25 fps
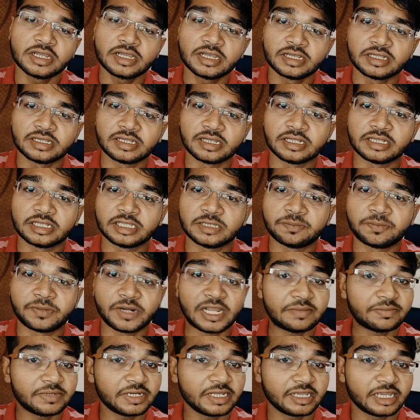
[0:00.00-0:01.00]
then the
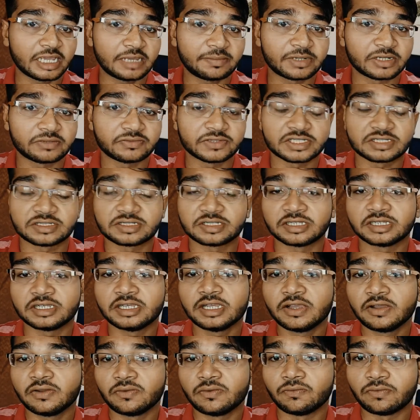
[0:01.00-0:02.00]
primary camera, which is the
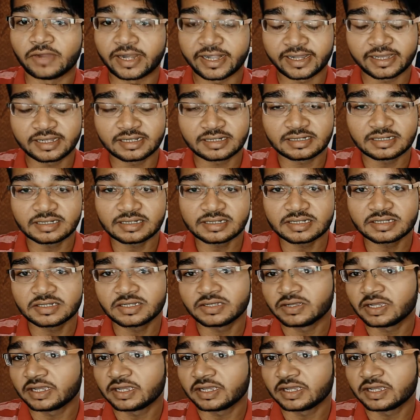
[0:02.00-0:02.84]
wide angle lens,